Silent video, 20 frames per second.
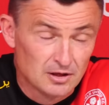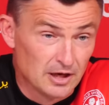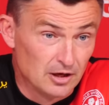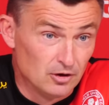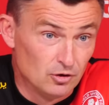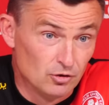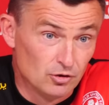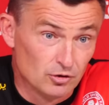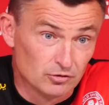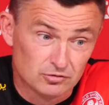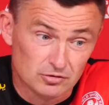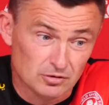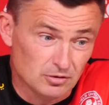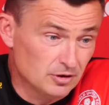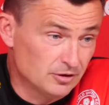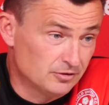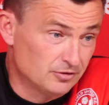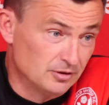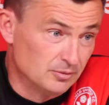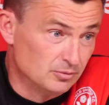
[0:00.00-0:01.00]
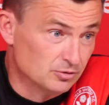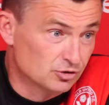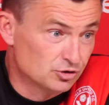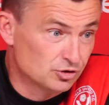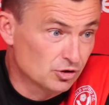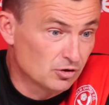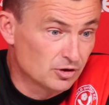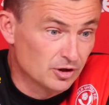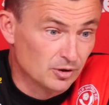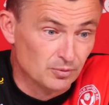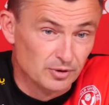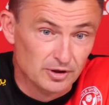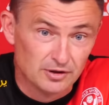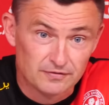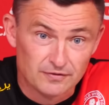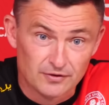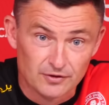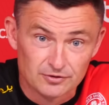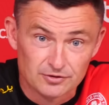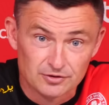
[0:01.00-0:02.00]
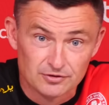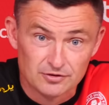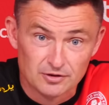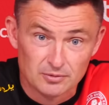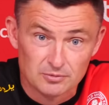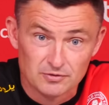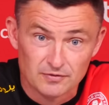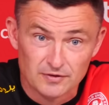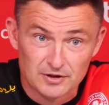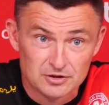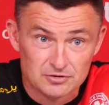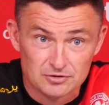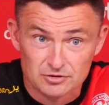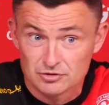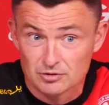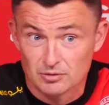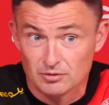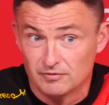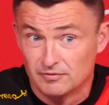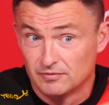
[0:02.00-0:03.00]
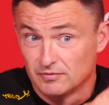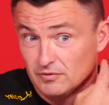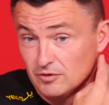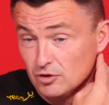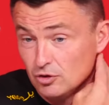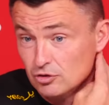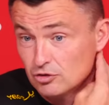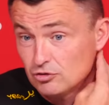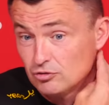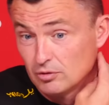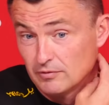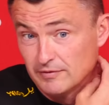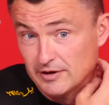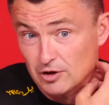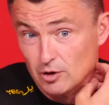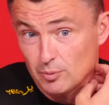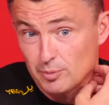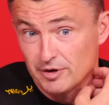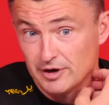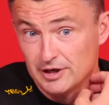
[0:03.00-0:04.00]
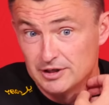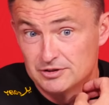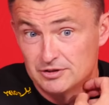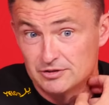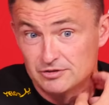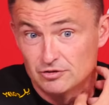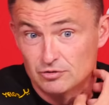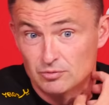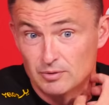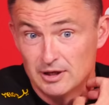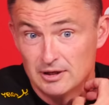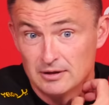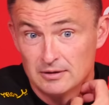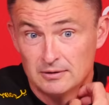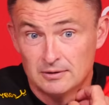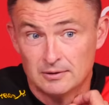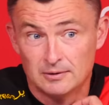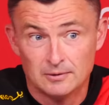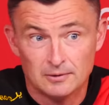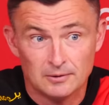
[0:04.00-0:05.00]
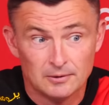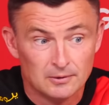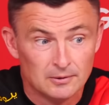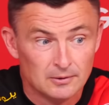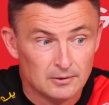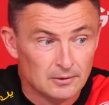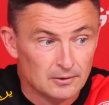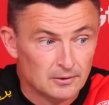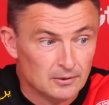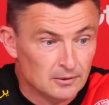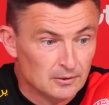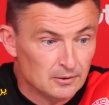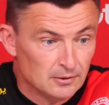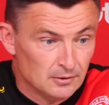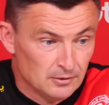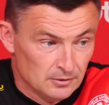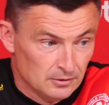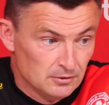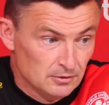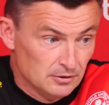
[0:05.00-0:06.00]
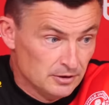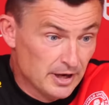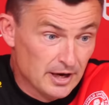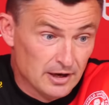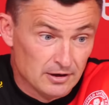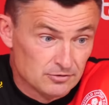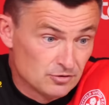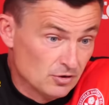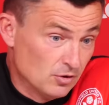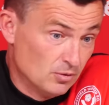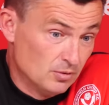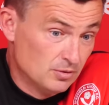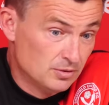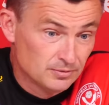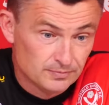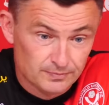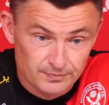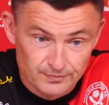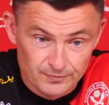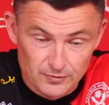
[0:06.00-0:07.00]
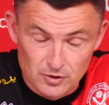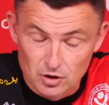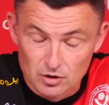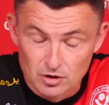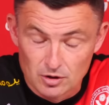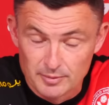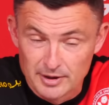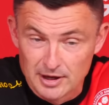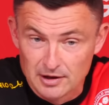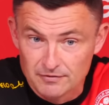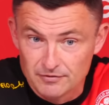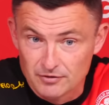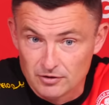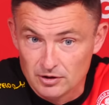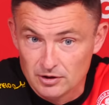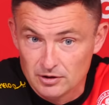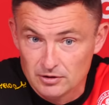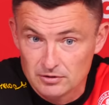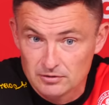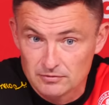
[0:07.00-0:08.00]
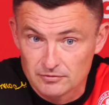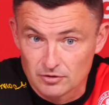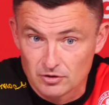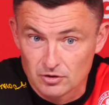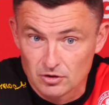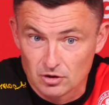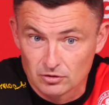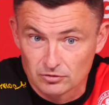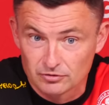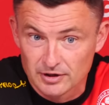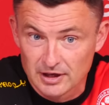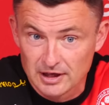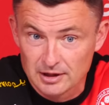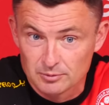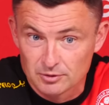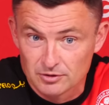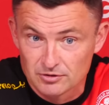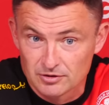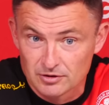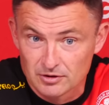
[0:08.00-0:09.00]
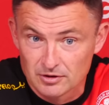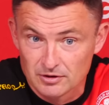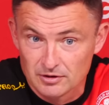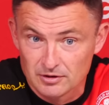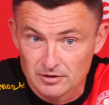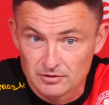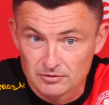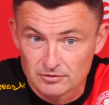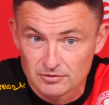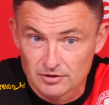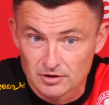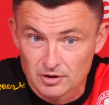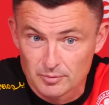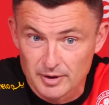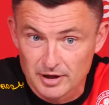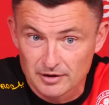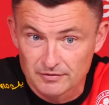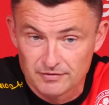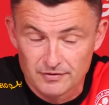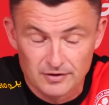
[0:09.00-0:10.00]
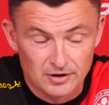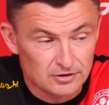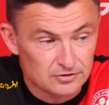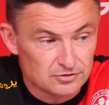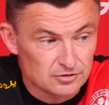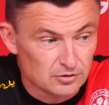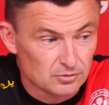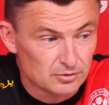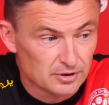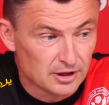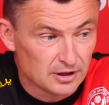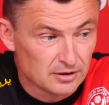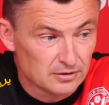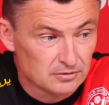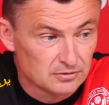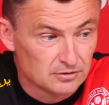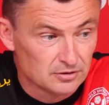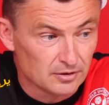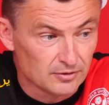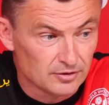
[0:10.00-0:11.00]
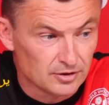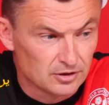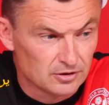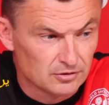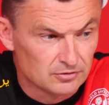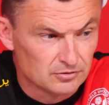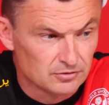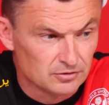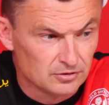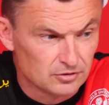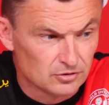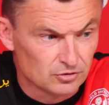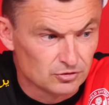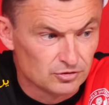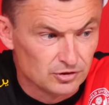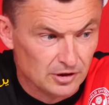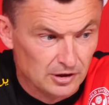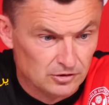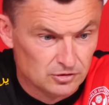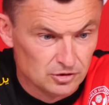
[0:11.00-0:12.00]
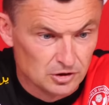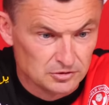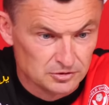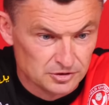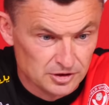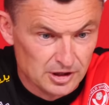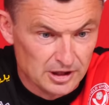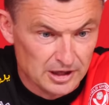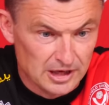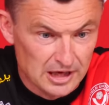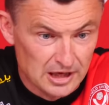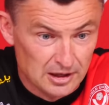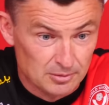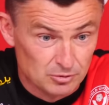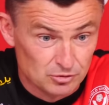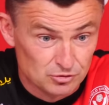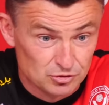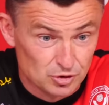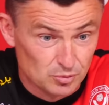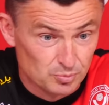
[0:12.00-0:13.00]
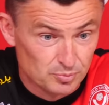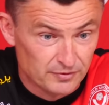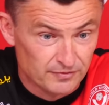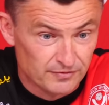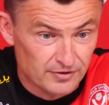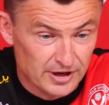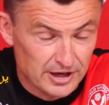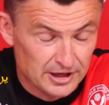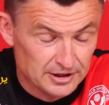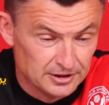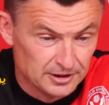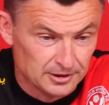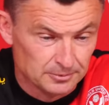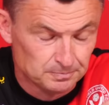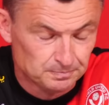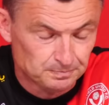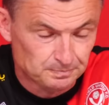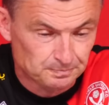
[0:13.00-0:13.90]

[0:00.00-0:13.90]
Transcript: Yeah, it was a shocking week for us in terms of injuries. So the other two have had operations as well. Yeah, so they're going to be out for a long time until they're back fit. So yeah, I think you could see John's in the game, he's jumping for header.